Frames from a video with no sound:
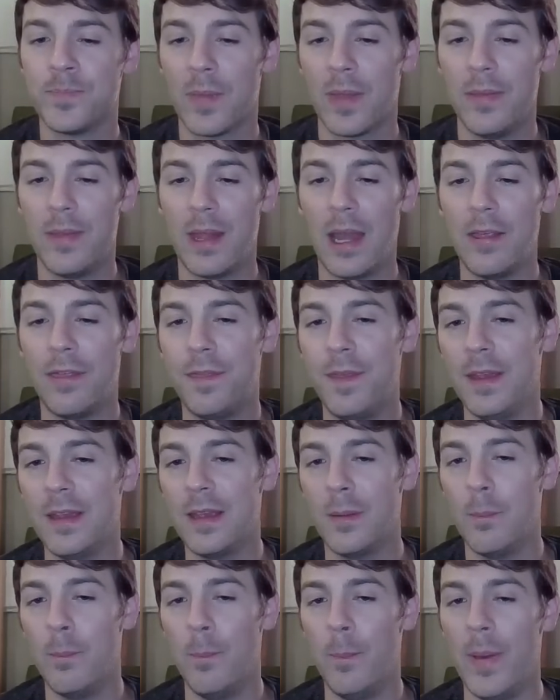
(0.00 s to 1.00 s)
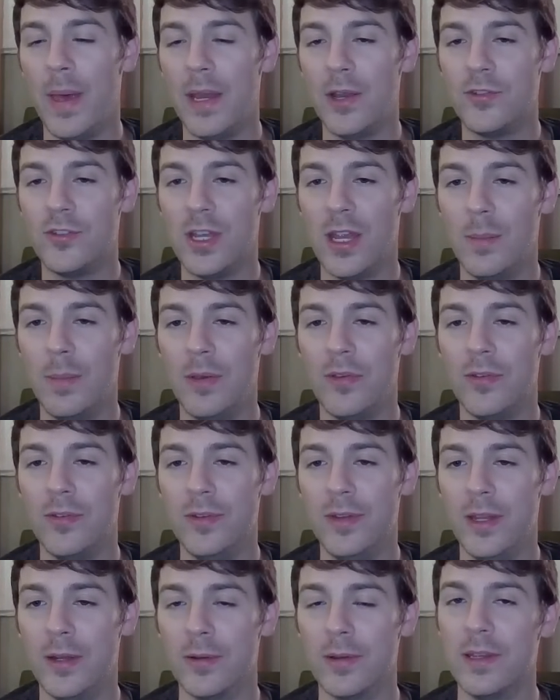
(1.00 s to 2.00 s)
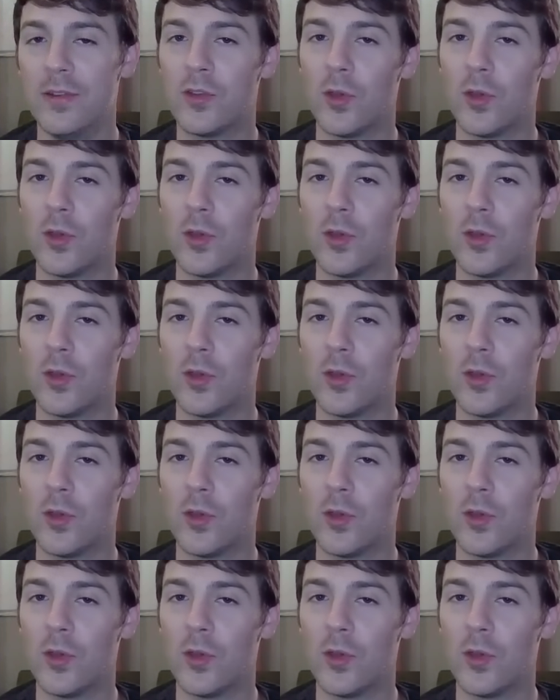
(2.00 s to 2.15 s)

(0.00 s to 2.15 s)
that I think Medicham has nearly